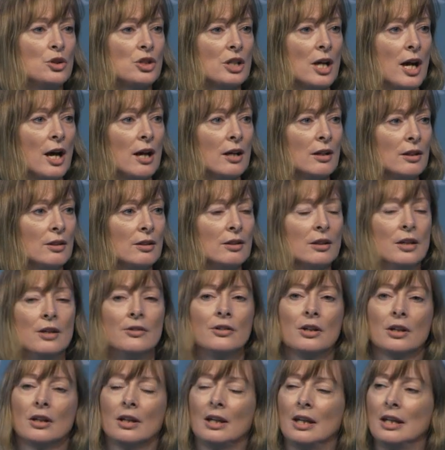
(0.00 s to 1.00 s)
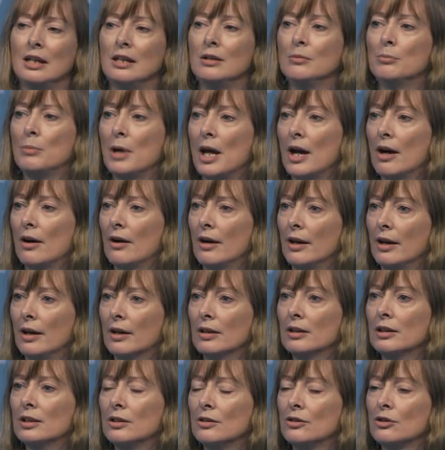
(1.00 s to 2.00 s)
jargon, is a key
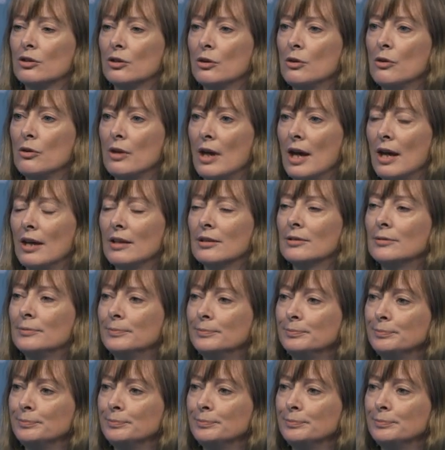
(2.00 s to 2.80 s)
barrier to that.